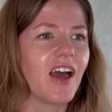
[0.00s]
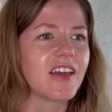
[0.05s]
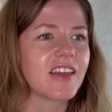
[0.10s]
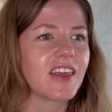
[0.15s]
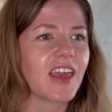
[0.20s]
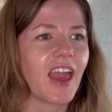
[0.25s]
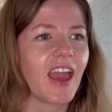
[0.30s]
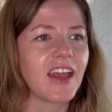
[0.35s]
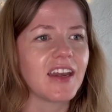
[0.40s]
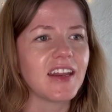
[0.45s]

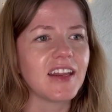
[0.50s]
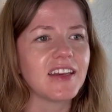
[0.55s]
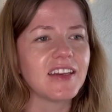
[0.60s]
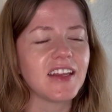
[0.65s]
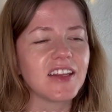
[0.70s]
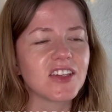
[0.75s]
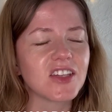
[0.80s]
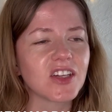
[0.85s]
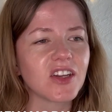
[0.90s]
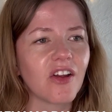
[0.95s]
Candy
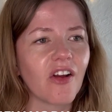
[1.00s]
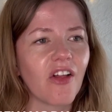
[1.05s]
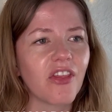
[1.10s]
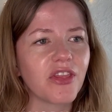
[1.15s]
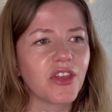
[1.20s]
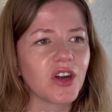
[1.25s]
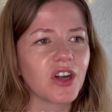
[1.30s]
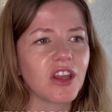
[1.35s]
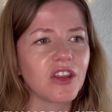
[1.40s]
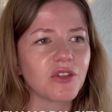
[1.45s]
Digital,
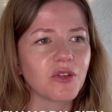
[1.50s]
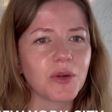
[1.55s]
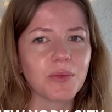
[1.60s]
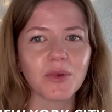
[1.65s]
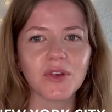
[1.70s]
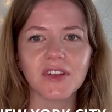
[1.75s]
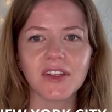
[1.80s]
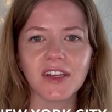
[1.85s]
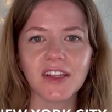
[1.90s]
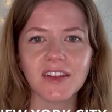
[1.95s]

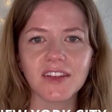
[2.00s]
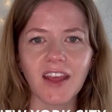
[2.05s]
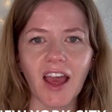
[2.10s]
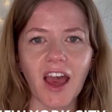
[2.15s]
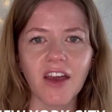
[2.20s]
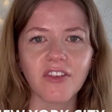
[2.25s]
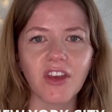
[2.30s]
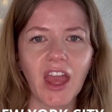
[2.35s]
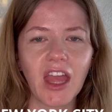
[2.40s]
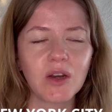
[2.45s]
33% of
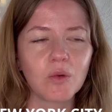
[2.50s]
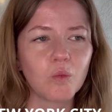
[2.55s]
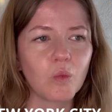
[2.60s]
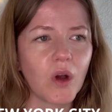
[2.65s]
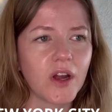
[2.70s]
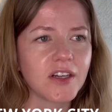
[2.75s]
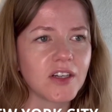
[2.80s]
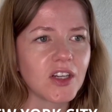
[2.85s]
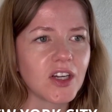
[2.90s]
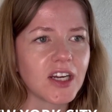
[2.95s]
staff, and
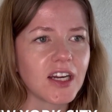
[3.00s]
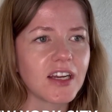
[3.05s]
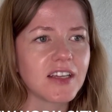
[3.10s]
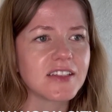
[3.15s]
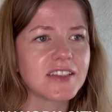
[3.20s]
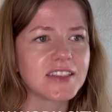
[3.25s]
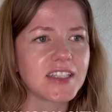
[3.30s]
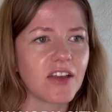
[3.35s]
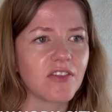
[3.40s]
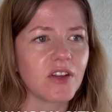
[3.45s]
Wonder,
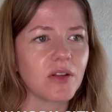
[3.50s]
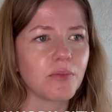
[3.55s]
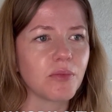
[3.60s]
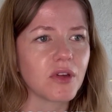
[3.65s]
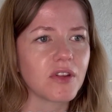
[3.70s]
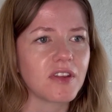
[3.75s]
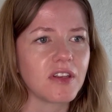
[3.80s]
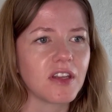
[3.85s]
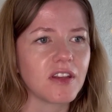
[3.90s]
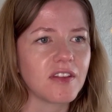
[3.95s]

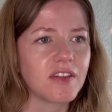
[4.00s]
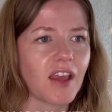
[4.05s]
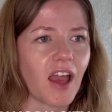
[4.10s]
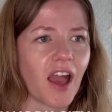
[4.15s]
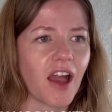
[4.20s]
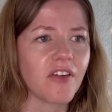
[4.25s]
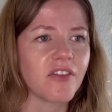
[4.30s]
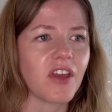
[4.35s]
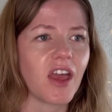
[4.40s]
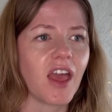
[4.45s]
7% of staff.